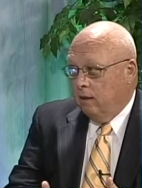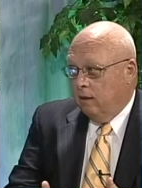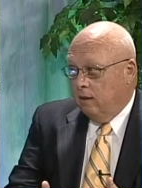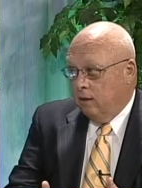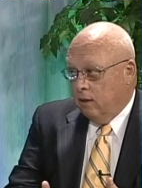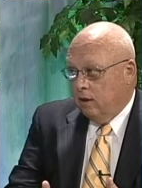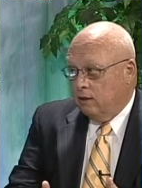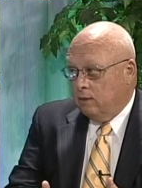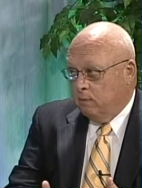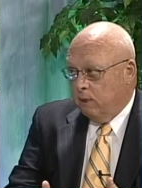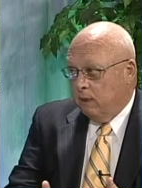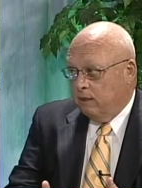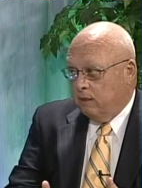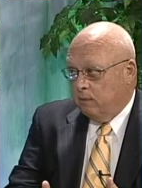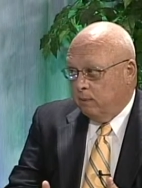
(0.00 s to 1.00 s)
there are some
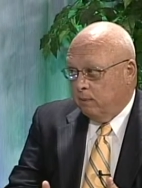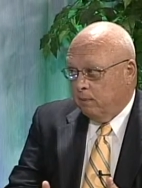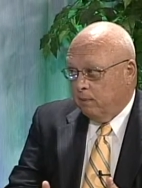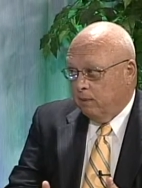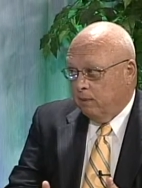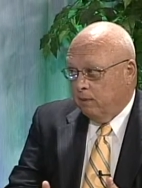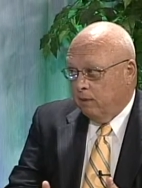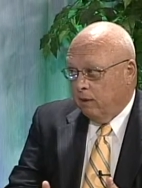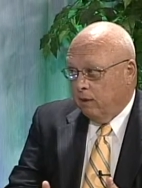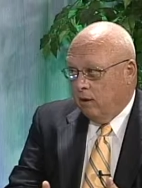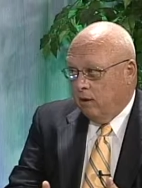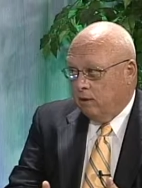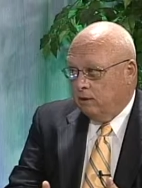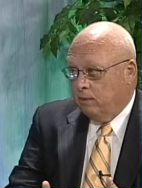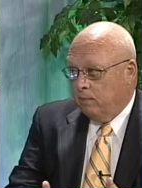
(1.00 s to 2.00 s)
lazy people. There
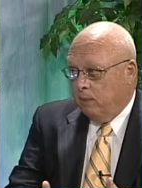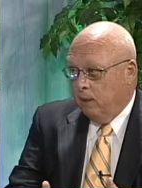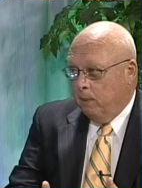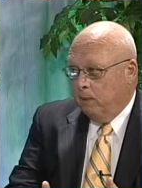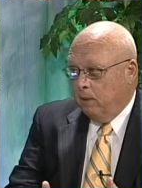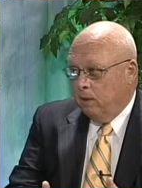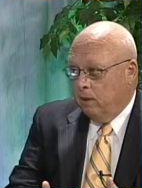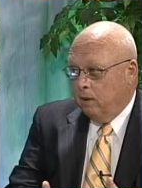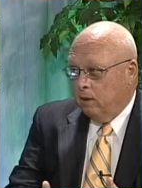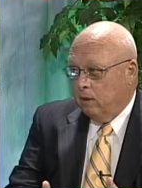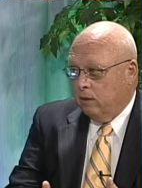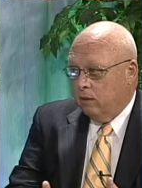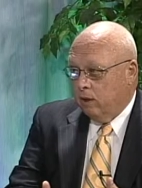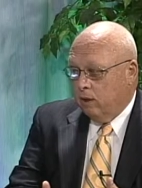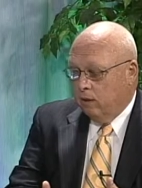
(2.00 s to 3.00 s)
are some people. Crooks.
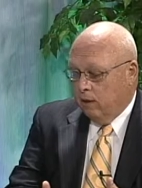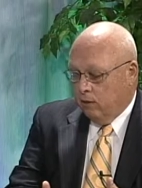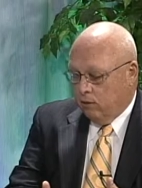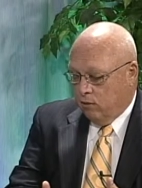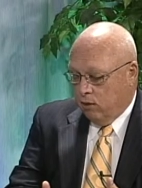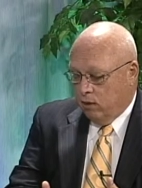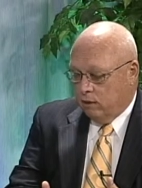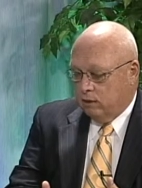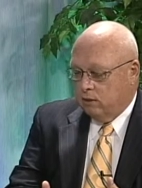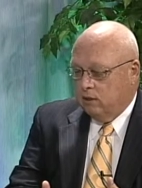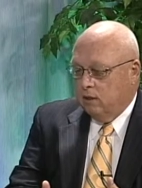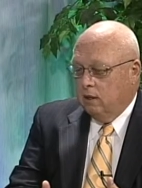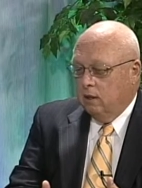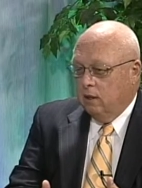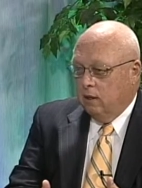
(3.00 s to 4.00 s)
They're, they're crooks.
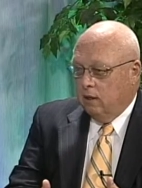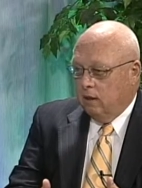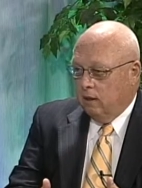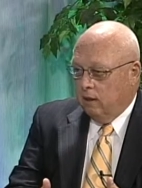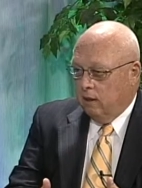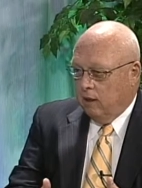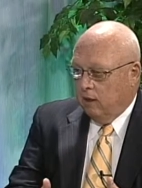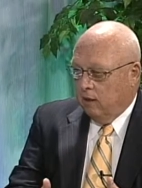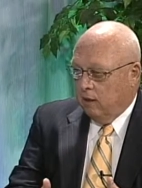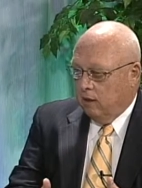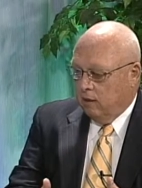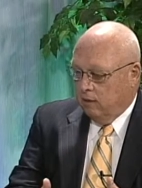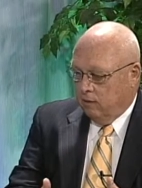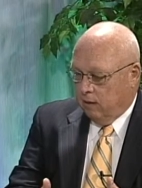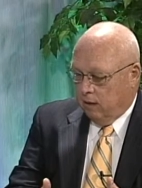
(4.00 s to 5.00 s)
Yeah, junkies.
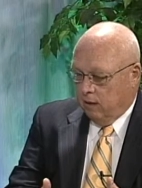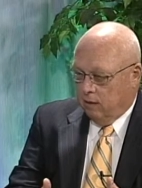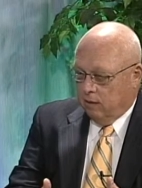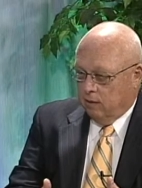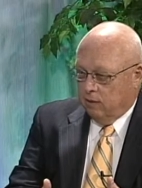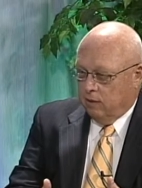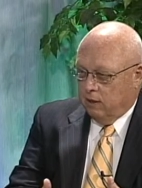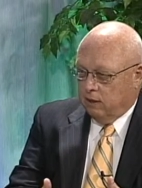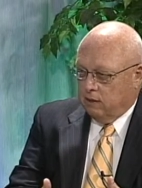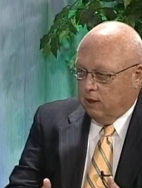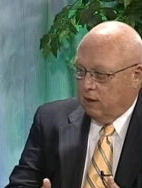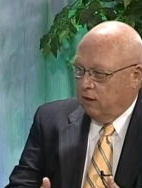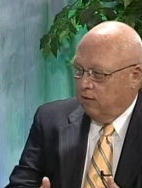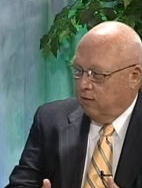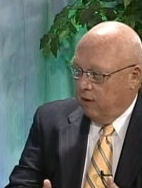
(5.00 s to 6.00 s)
They, they, are, they
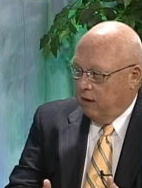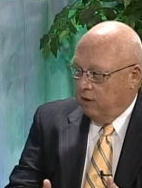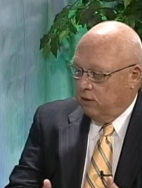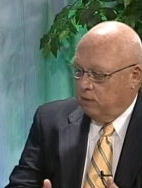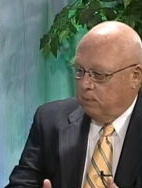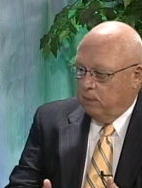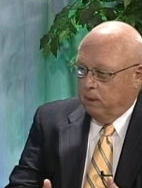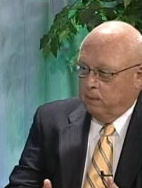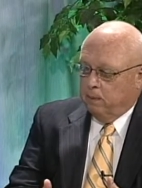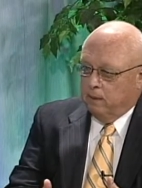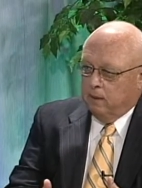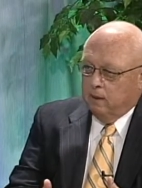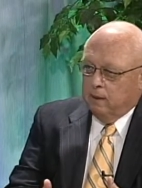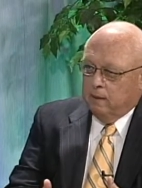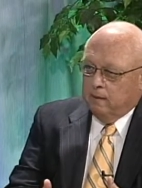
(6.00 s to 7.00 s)
take advantage of
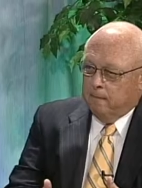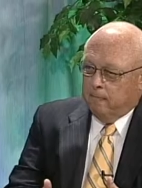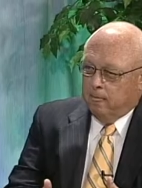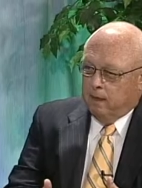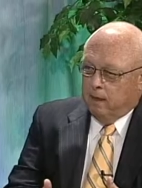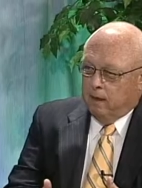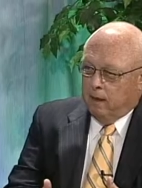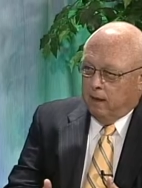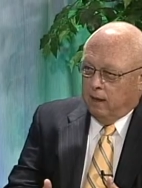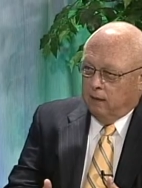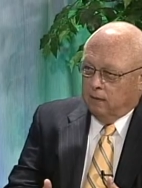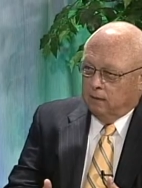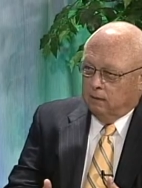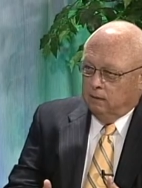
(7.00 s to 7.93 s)
people, and